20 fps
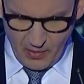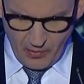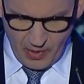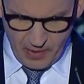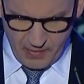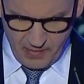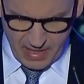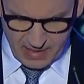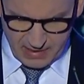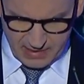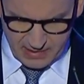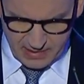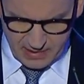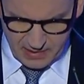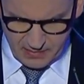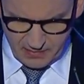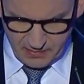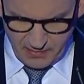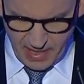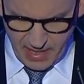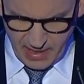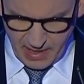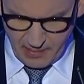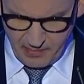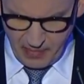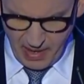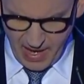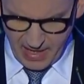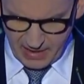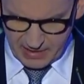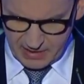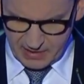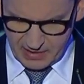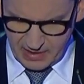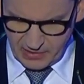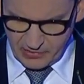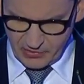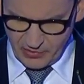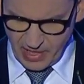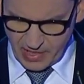We must make a pact
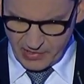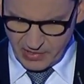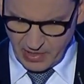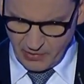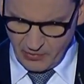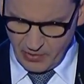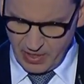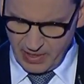that Russia